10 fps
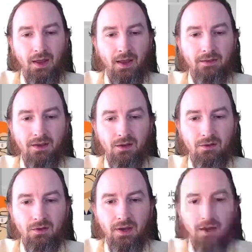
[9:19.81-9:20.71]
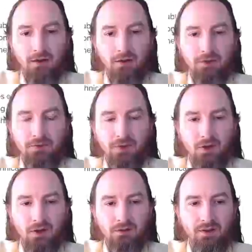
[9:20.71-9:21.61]
and take a look at all of the
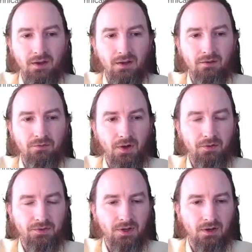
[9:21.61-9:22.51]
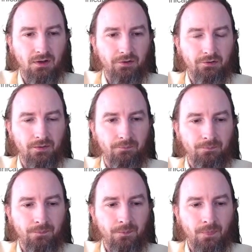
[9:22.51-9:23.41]
content involved in our cluster.
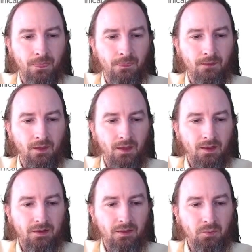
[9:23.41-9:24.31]
Now that